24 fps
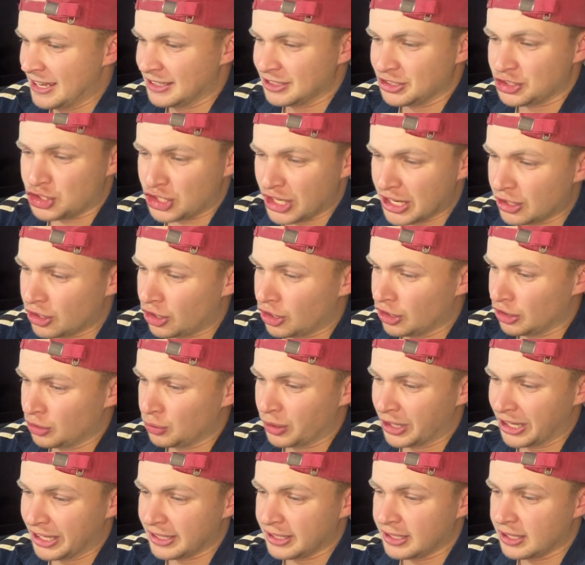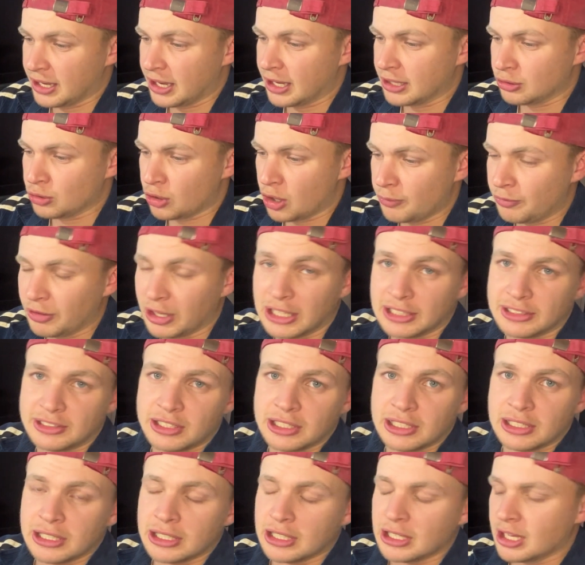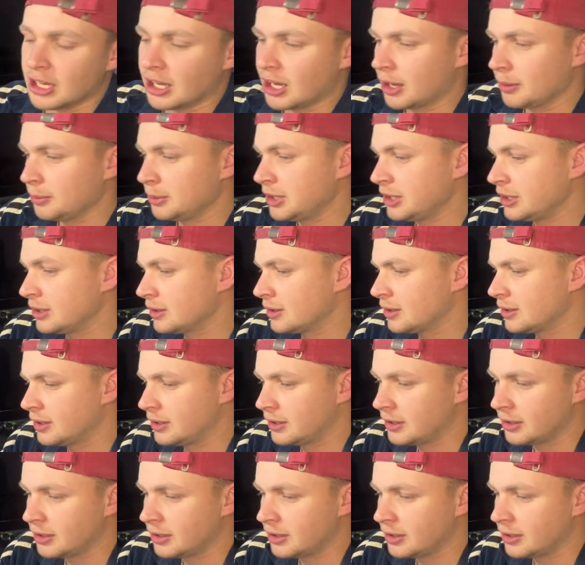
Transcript: Jed Holloway, and Rob Valentini. I mean,